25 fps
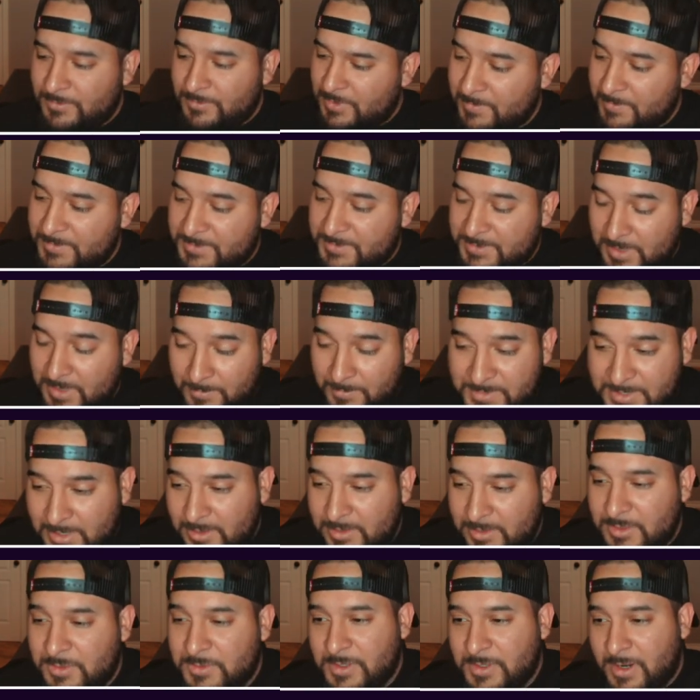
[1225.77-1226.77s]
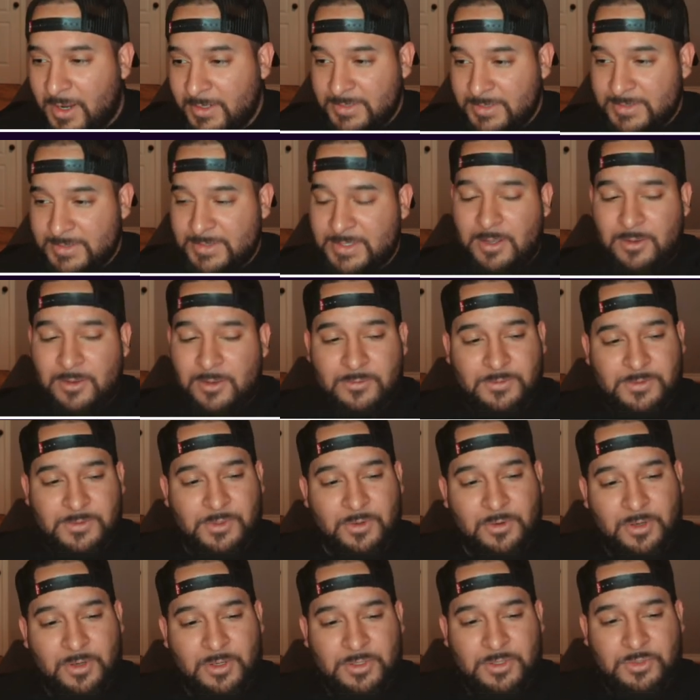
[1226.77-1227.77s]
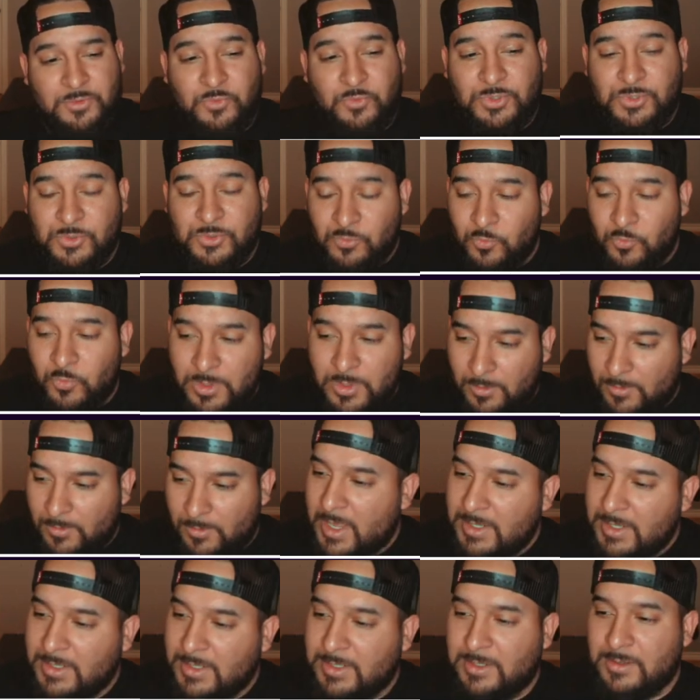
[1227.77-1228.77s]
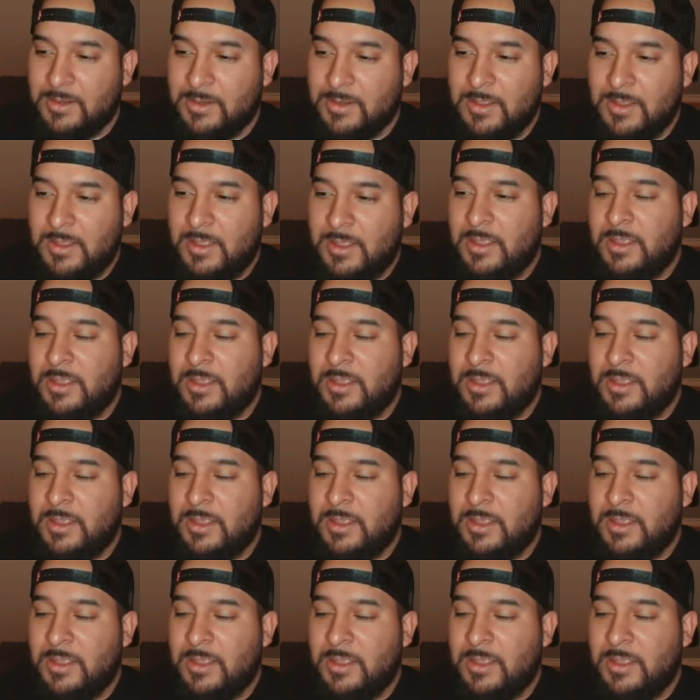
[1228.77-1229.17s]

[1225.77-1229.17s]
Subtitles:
I'm telling you, try this out. You will like it.